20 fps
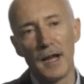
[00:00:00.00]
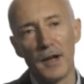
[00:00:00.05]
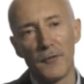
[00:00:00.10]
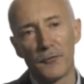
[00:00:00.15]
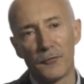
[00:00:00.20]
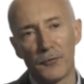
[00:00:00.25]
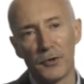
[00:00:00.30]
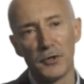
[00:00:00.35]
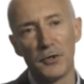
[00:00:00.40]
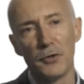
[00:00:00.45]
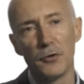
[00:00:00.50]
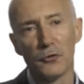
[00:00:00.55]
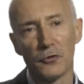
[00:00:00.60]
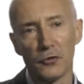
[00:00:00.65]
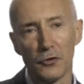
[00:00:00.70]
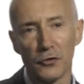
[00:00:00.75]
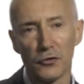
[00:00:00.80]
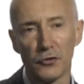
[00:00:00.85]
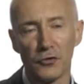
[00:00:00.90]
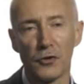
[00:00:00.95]
For
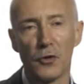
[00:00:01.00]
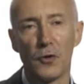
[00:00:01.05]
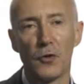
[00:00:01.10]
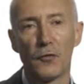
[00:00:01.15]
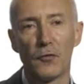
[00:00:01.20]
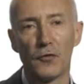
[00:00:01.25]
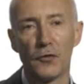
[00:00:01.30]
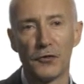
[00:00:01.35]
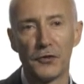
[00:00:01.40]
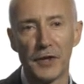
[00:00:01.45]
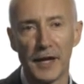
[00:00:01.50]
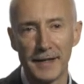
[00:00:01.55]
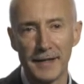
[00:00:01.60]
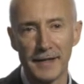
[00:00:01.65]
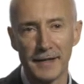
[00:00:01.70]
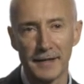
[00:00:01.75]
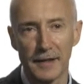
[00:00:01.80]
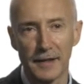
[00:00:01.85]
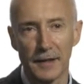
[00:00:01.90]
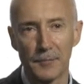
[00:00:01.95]
users of the
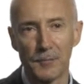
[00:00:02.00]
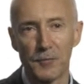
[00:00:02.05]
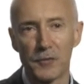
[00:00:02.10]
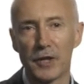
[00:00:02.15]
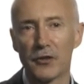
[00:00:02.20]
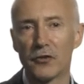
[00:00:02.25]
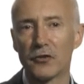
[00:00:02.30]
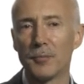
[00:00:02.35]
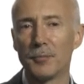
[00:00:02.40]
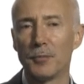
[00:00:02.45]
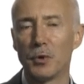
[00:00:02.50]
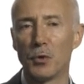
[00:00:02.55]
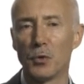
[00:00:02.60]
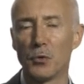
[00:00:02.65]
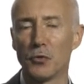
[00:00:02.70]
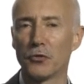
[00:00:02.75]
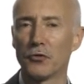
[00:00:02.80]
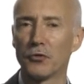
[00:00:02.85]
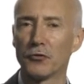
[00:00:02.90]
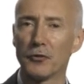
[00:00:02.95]
data, it's
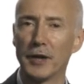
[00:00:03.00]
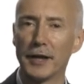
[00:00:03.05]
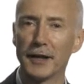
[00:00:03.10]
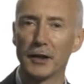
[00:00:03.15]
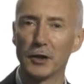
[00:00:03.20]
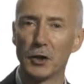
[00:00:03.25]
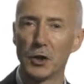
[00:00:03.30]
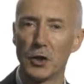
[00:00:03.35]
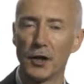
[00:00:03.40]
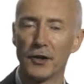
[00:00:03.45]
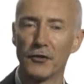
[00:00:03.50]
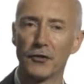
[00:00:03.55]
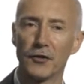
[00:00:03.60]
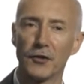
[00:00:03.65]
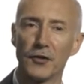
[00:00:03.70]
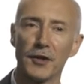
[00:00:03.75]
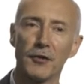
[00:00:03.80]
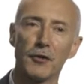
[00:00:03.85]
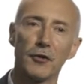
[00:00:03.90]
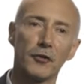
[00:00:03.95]
important to recognise
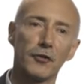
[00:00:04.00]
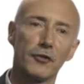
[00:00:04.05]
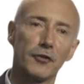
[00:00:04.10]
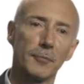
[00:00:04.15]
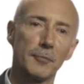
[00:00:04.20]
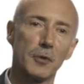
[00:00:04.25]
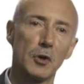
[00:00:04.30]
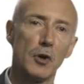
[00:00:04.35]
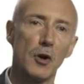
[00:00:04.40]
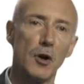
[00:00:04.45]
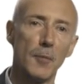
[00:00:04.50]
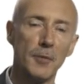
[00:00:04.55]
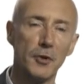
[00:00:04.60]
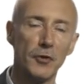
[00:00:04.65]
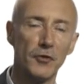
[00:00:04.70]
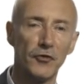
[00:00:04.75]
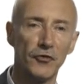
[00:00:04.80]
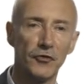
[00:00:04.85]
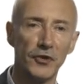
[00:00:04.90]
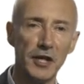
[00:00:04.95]
that there are some
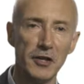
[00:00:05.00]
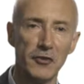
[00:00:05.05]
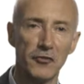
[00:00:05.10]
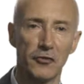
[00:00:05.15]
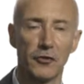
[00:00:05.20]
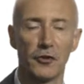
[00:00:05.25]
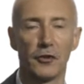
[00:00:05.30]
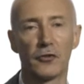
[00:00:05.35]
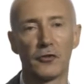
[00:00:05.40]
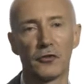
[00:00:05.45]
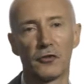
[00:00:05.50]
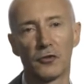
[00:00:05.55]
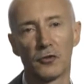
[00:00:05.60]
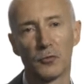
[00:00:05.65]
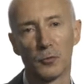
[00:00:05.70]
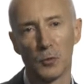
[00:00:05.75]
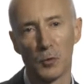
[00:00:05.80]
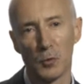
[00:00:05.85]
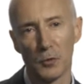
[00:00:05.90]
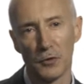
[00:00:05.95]
common features
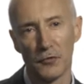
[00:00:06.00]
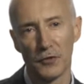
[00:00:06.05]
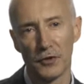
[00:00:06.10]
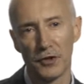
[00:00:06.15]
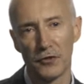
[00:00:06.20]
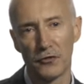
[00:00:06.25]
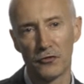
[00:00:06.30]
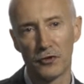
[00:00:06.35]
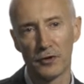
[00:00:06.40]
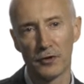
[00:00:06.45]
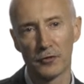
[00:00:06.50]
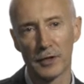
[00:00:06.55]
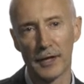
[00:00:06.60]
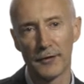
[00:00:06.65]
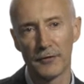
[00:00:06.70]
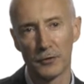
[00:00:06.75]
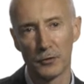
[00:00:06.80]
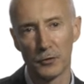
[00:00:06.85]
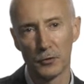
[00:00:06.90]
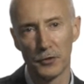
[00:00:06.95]
to all of these
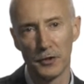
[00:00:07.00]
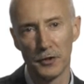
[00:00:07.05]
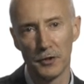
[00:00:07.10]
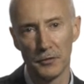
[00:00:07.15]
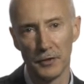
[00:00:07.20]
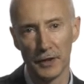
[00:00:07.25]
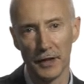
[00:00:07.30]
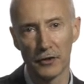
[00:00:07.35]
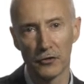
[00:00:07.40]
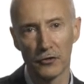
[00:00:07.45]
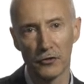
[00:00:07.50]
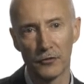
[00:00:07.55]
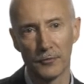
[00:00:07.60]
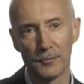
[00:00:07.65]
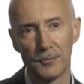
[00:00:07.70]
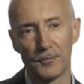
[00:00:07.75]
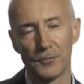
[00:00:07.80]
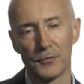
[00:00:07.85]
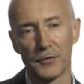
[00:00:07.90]
geographical units.